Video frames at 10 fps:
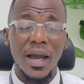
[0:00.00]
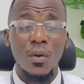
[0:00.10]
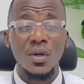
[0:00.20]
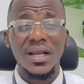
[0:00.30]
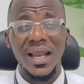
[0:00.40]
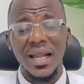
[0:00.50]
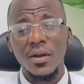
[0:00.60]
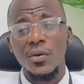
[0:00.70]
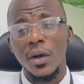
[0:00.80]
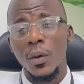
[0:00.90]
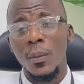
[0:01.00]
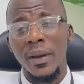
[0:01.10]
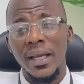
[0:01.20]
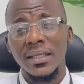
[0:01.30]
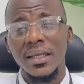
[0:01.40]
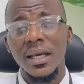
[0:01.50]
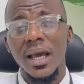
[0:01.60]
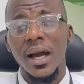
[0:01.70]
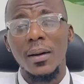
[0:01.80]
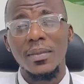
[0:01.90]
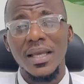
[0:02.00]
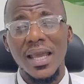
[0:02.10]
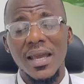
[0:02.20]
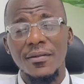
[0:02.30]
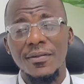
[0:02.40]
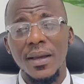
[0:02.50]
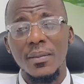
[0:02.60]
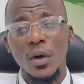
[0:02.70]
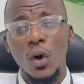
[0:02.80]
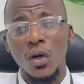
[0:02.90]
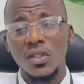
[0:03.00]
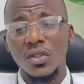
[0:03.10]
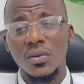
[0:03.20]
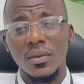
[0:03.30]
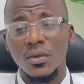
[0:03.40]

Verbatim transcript: I would gladly recommend the AFM course